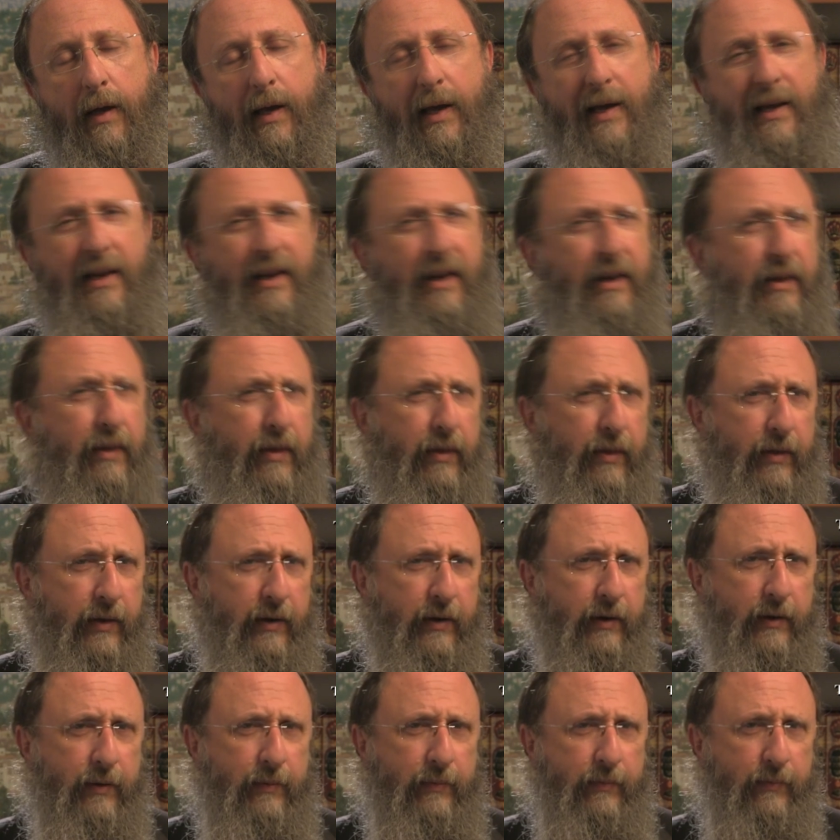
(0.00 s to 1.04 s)
And another
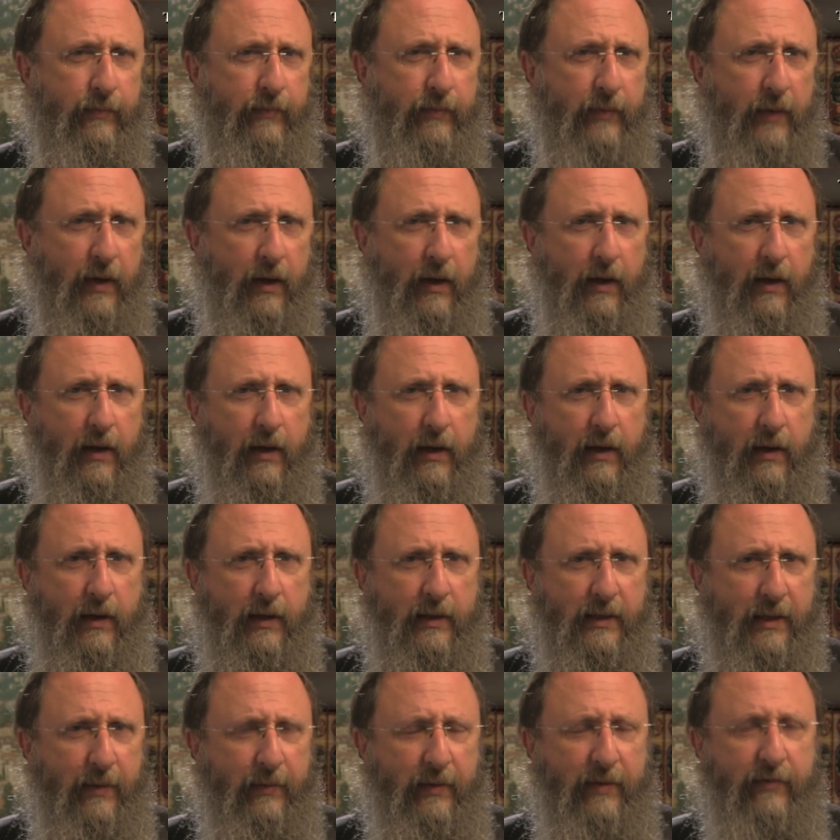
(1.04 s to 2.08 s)
thing,
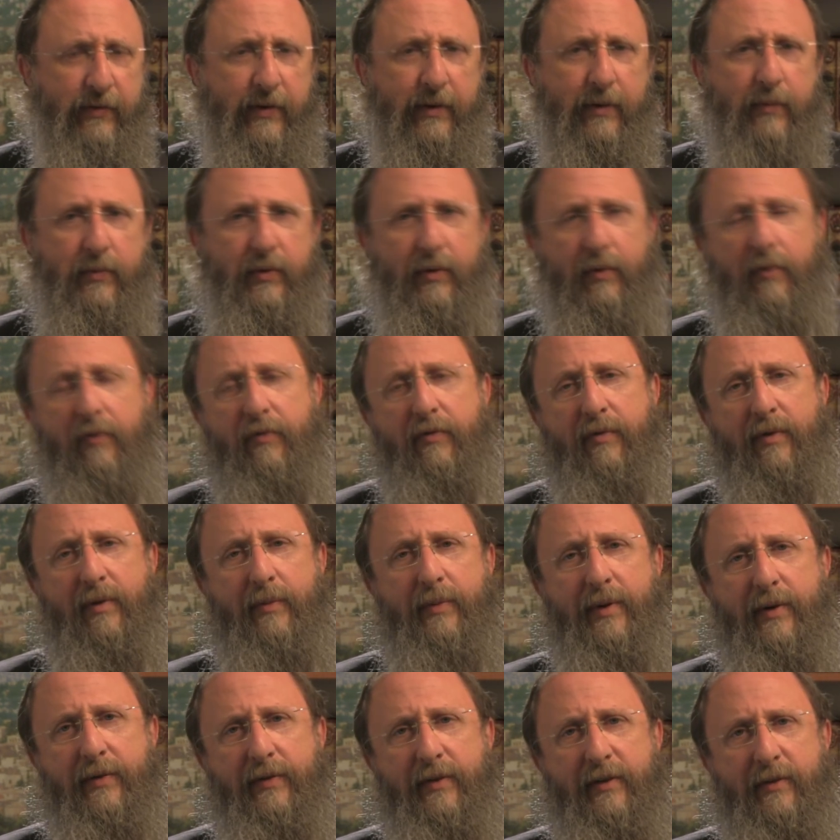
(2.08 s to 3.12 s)
something very beautiful
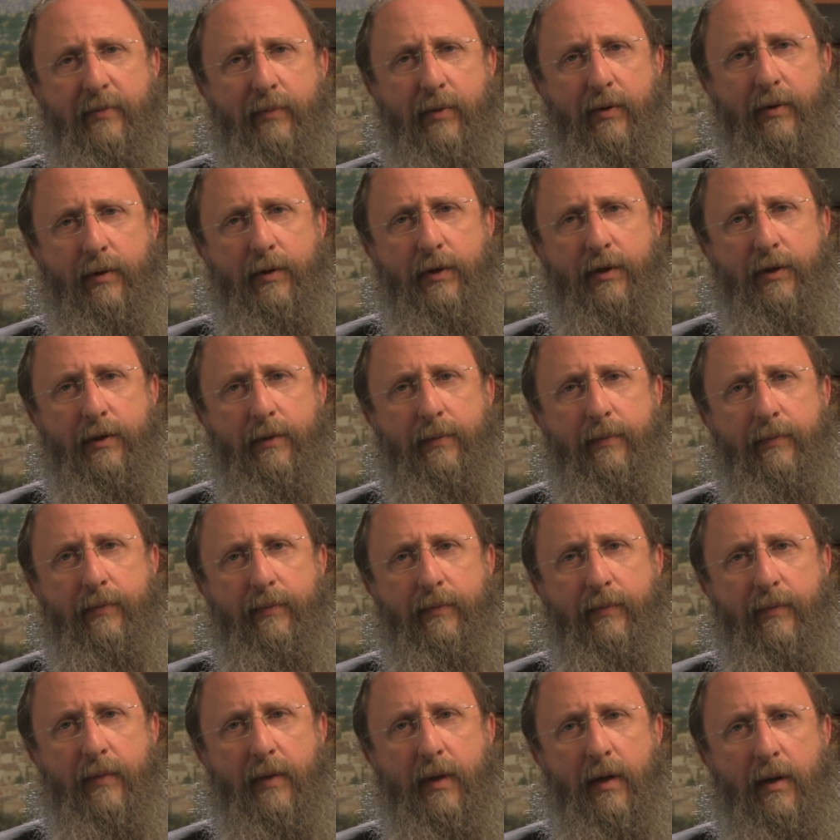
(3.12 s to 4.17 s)
about this parsha,
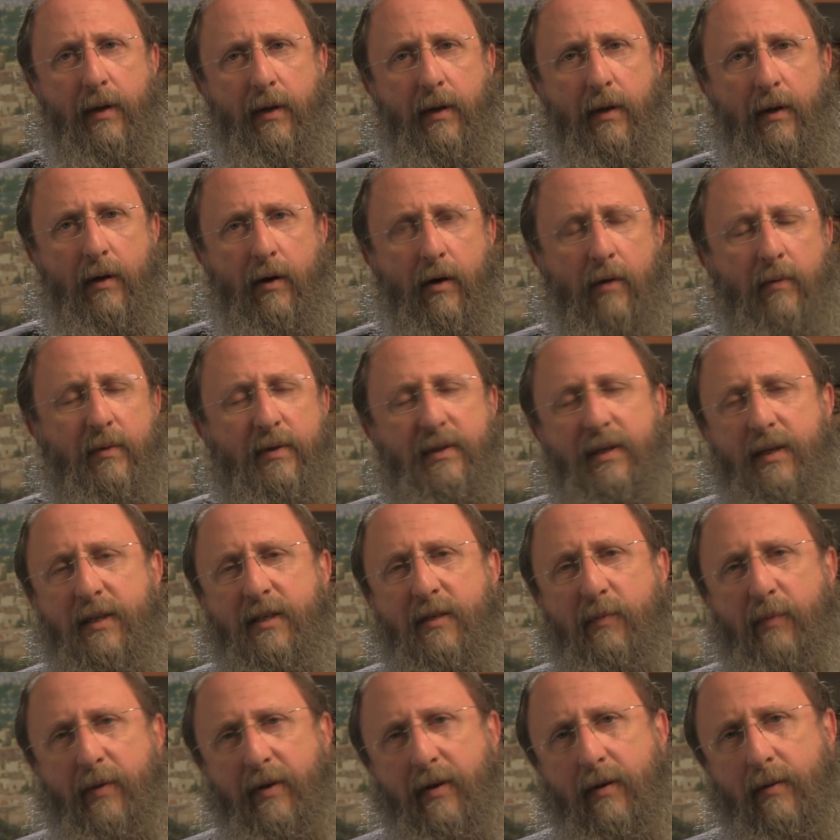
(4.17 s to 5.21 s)
almost
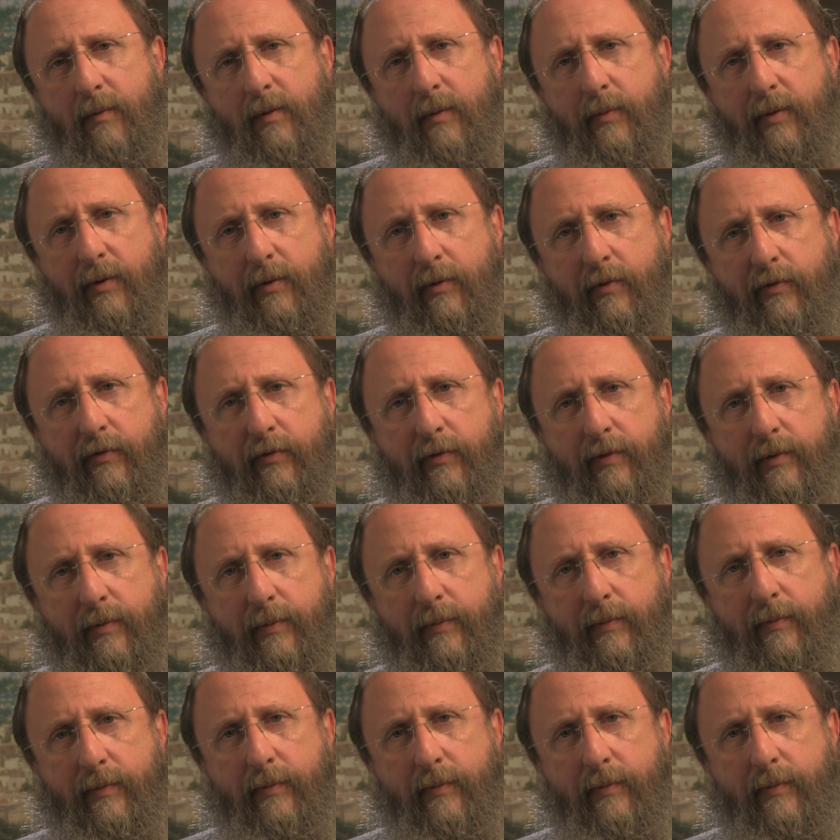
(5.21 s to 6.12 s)
unspeakably beautiful.